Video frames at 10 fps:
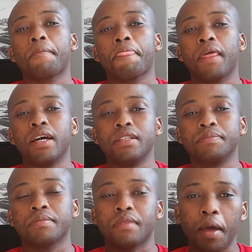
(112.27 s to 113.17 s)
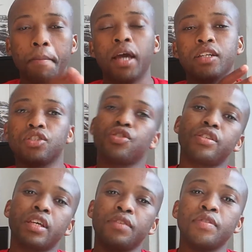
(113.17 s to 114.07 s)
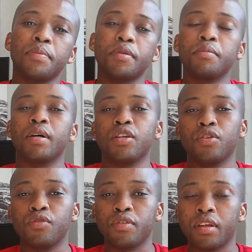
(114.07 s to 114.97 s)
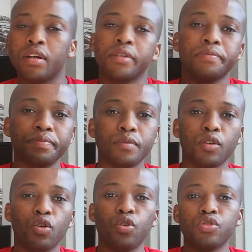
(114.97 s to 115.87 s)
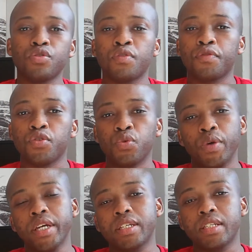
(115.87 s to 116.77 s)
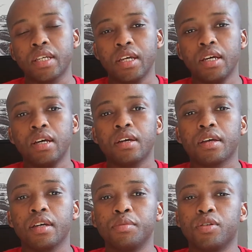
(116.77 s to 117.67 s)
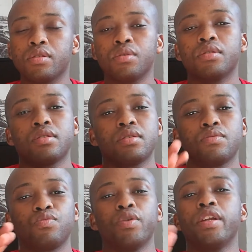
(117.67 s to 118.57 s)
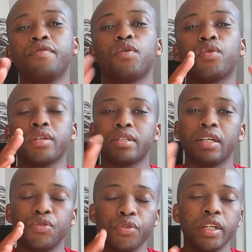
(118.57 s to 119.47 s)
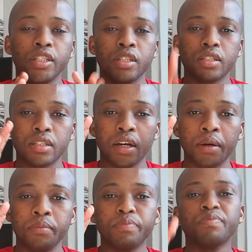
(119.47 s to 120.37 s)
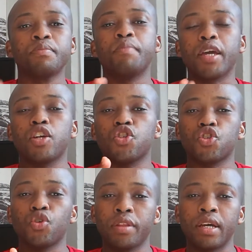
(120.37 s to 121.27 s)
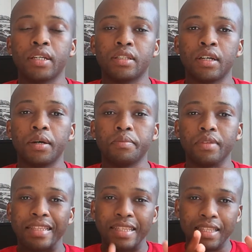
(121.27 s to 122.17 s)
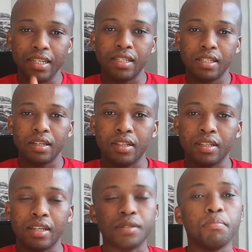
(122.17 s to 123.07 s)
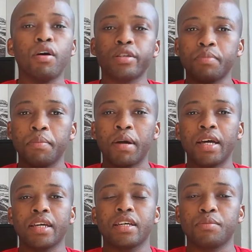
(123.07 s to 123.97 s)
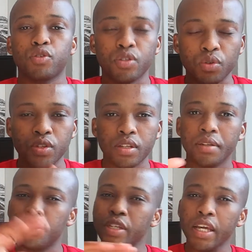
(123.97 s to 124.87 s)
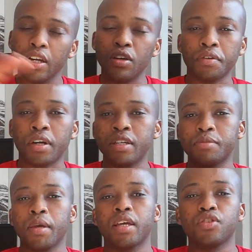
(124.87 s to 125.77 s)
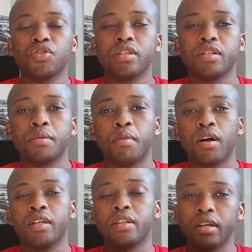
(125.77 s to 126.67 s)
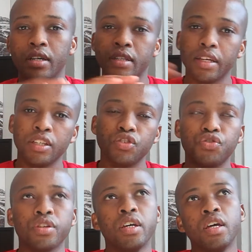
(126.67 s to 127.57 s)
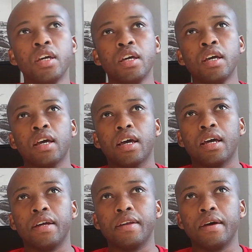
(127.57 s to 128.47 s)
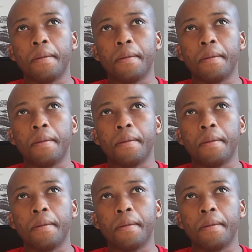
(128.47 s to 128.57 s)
and I managed to save up the money over the course of a few weeks, yeah, because I was really focused and really just making sure that this doesn't pass me by again, because I was seeing a lot of guys making trends in the in the industry. And